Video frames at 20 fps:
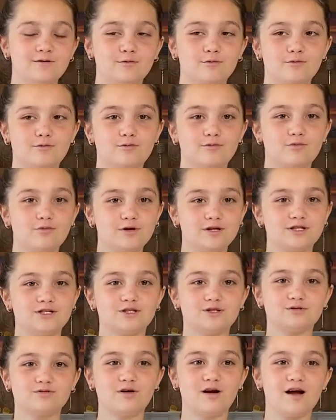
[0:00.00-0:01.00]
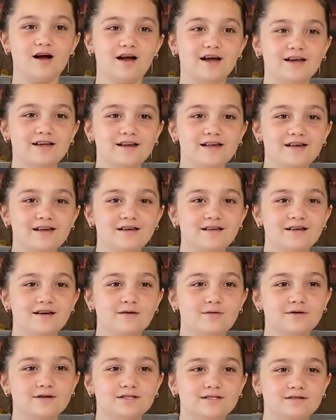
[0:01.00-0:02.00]
we tried it. It
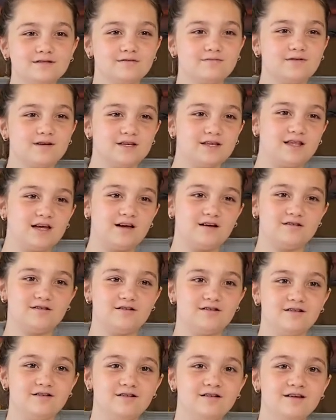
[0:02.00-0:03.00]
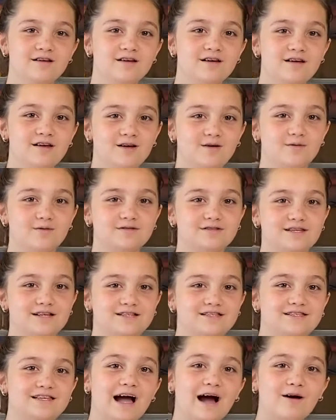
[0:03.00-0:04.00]
wasn't really that good. It was like
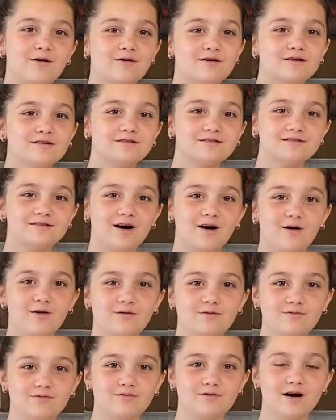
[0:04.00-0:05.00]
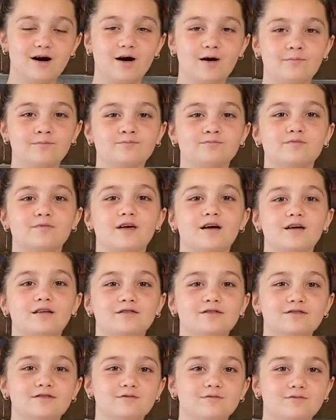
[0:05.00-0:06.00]
sour, so
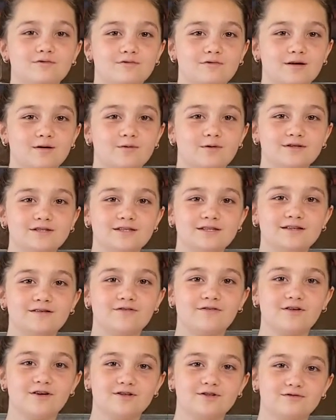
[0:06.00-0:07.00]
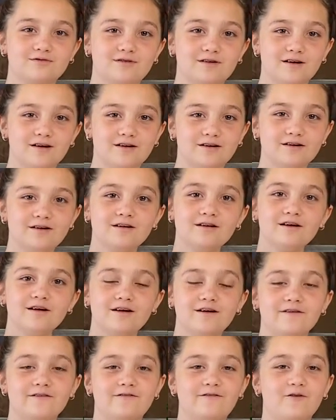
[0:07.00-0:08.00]
it was in the refrigerator
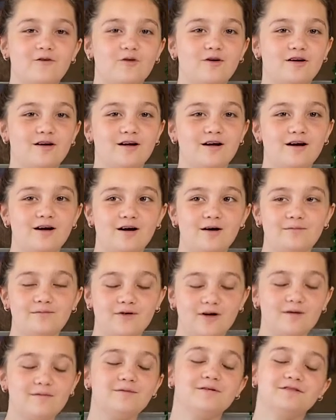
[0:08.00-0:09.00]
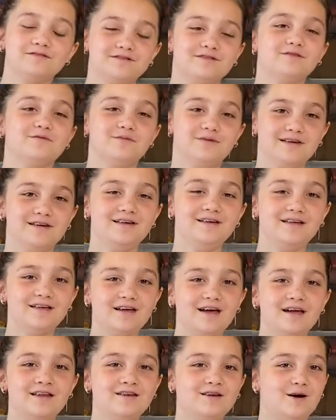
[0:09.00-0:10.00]
for almost a week
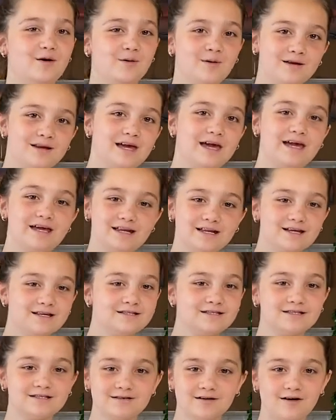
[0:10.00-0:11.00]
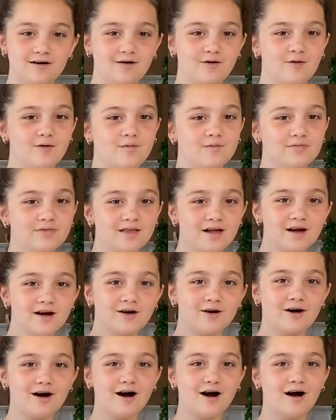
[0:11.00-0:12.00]
and no one ate it. So
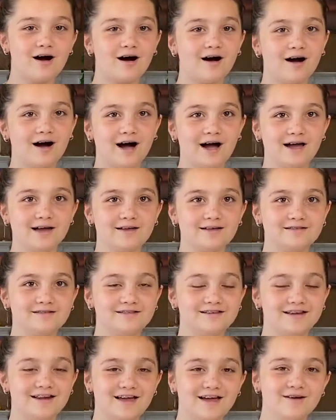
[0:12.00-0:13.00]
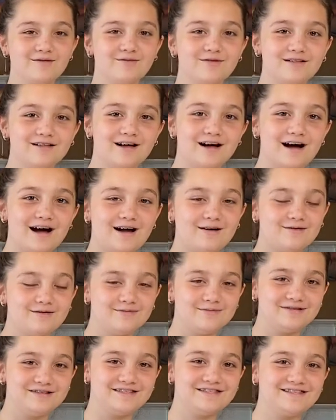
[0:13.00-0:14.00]
I will
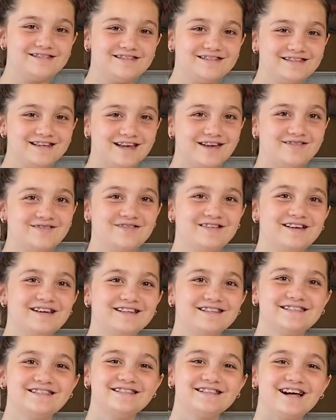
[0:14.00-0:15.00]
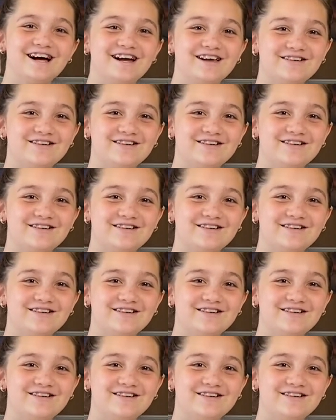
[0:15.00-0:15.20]
be saving its life